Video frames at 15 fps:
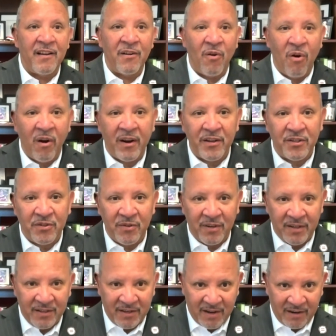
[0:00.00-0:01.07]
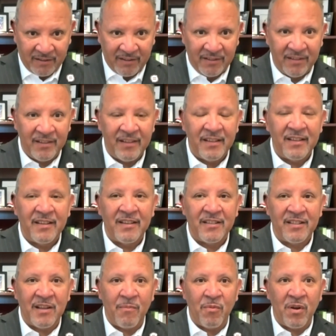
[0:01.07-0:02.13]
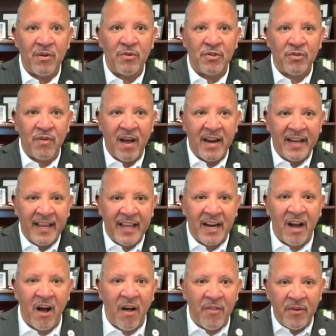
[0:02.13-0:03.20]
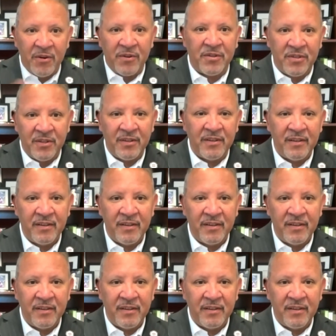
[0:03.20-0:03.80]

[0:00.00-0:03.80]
an orchestra conductor, someone who's trying to get others